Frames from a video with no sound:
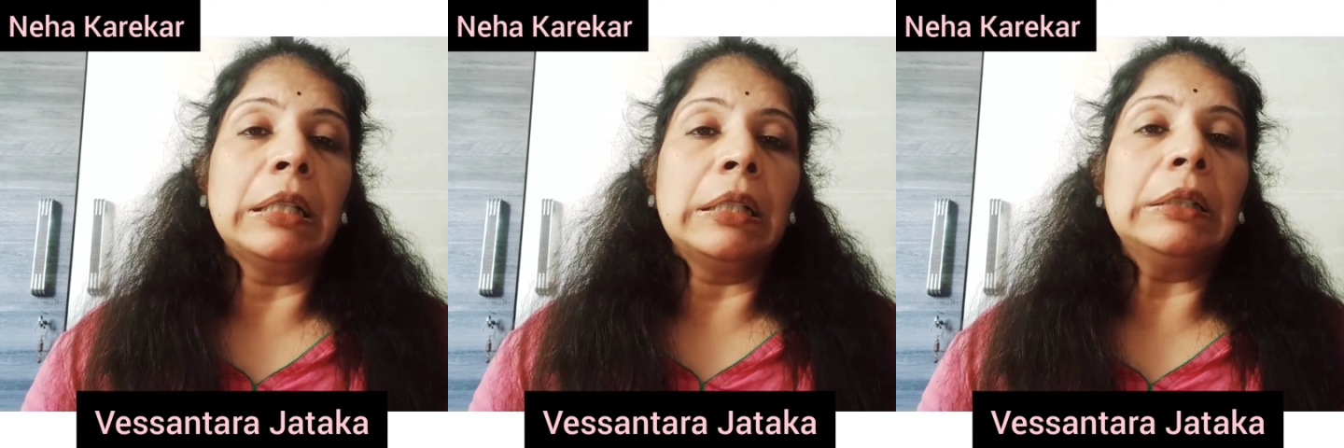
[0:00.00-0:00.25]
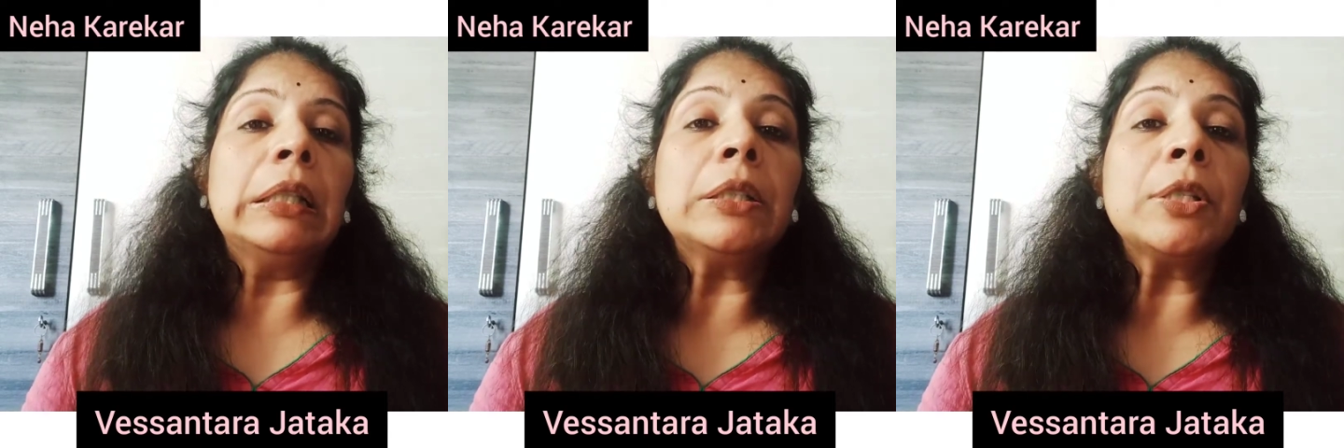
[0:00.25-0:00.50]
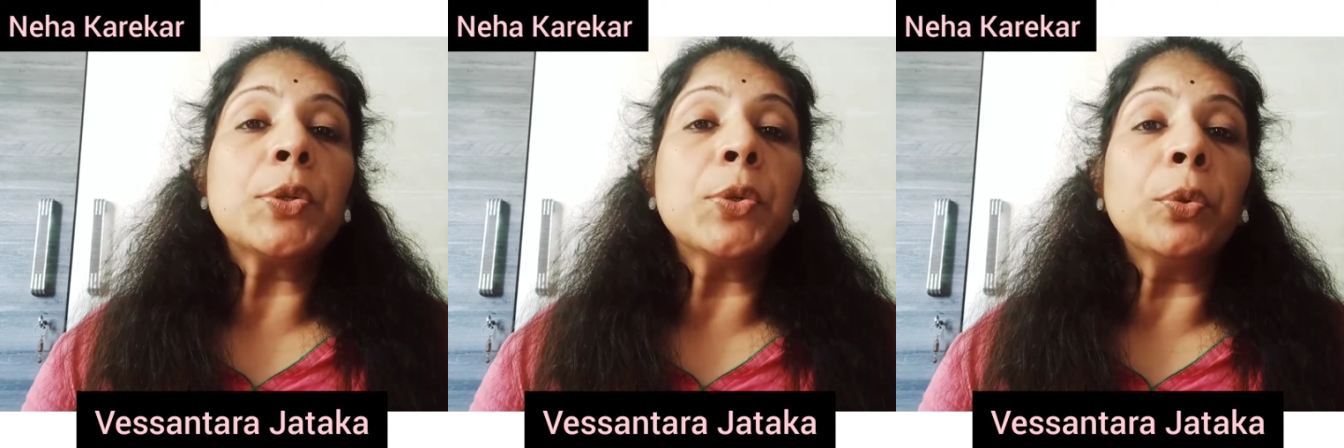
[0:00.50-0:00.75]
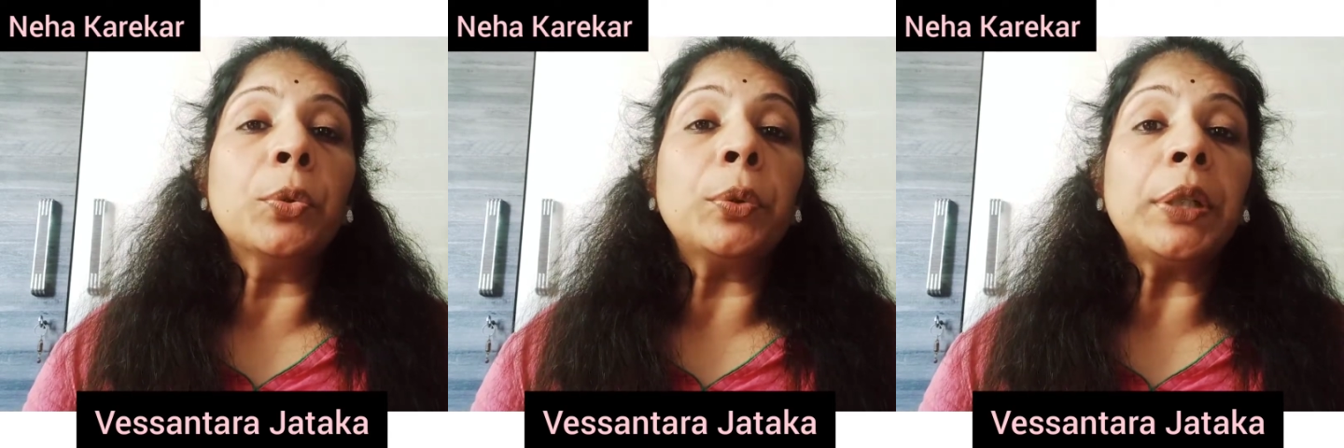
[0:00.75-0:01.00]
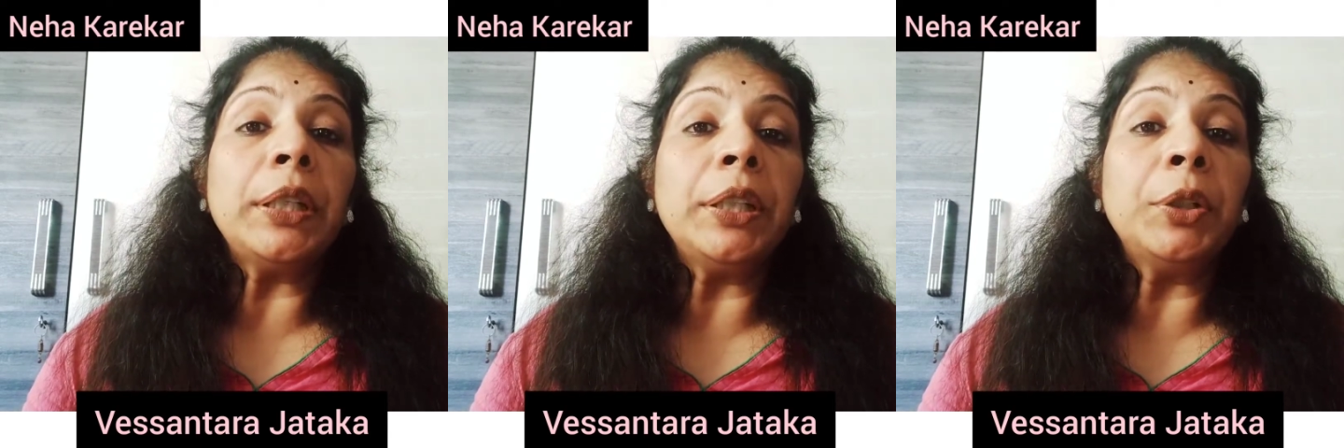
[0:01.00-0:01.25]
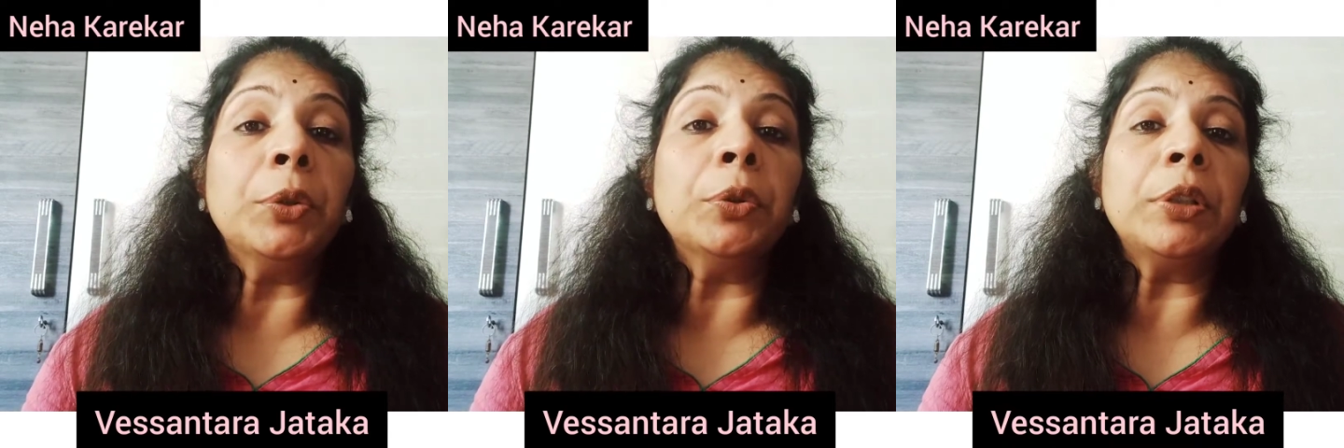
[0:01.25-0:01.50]
there is no
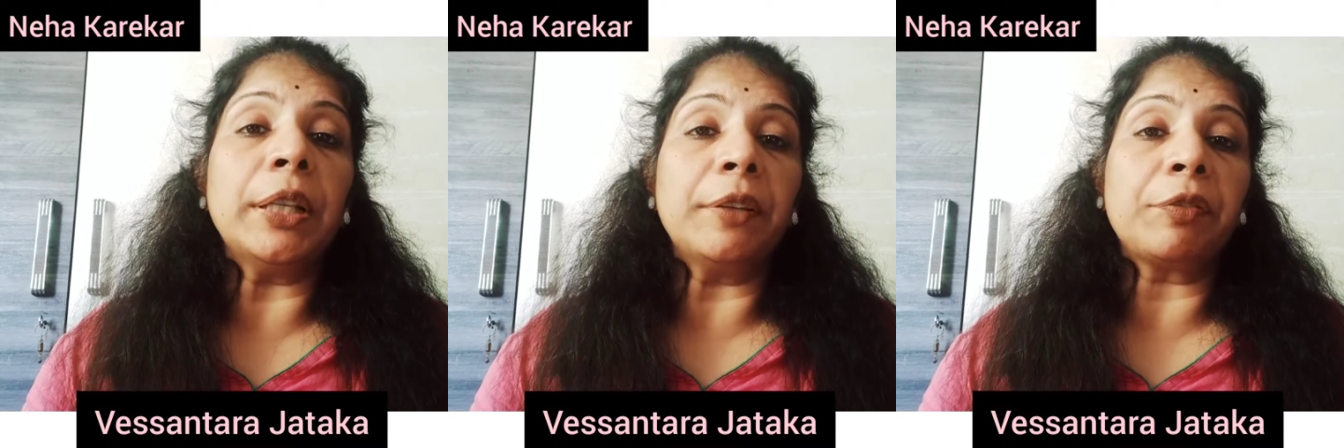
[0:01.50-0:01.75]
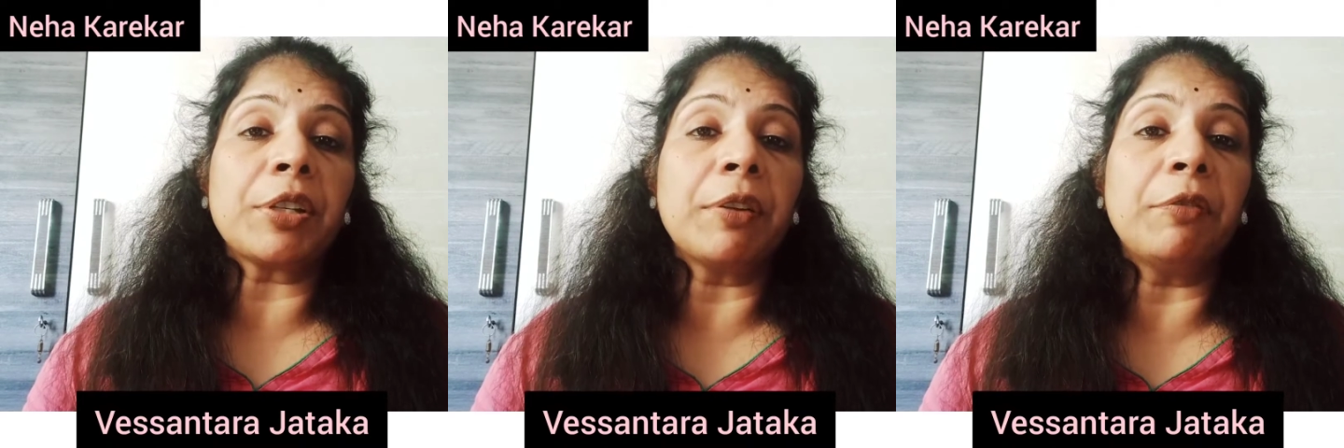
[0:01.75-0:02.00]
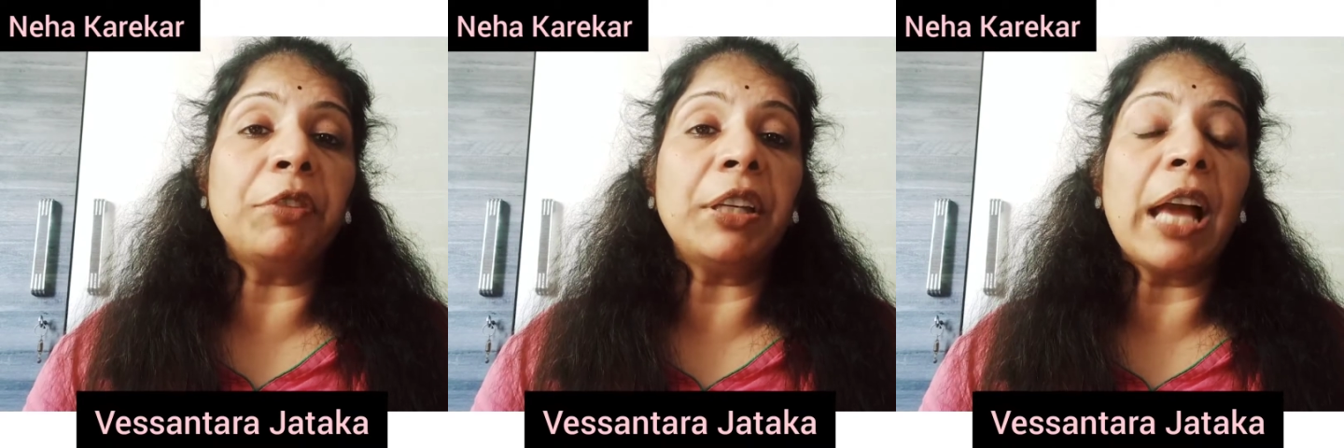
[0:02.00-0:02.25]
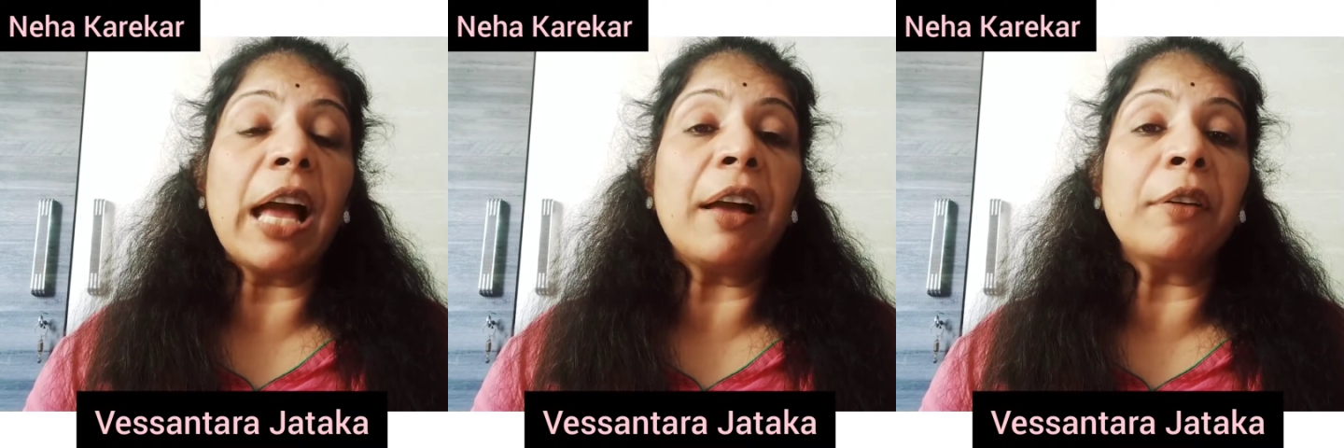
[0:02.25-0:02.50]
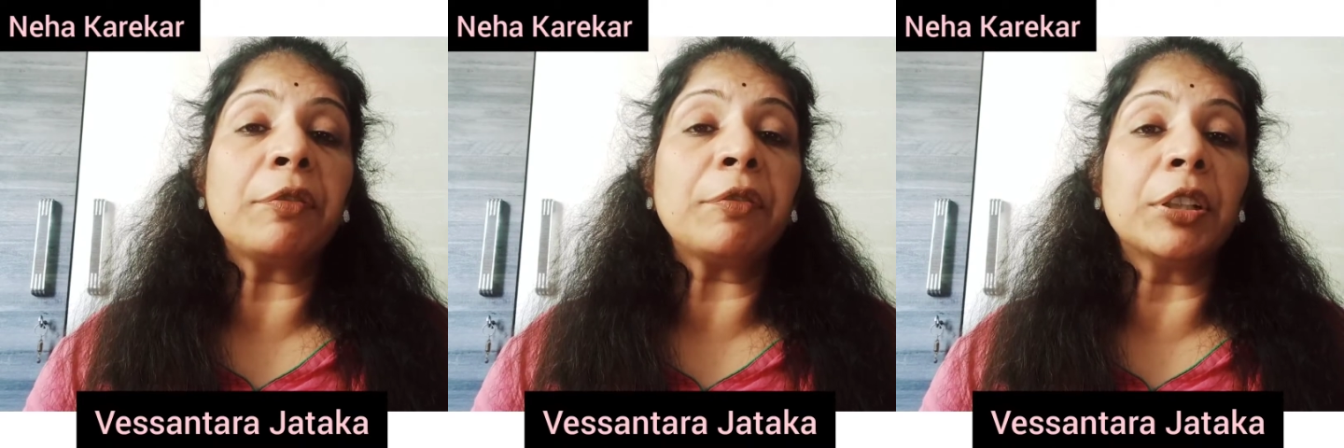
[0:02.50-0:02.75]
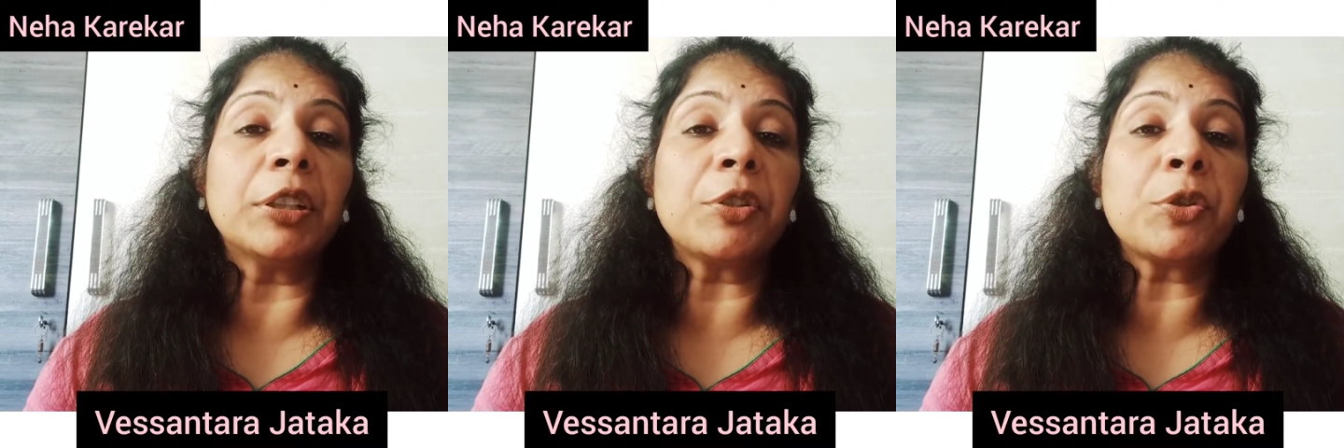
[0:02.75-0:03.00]
ego left we have uh,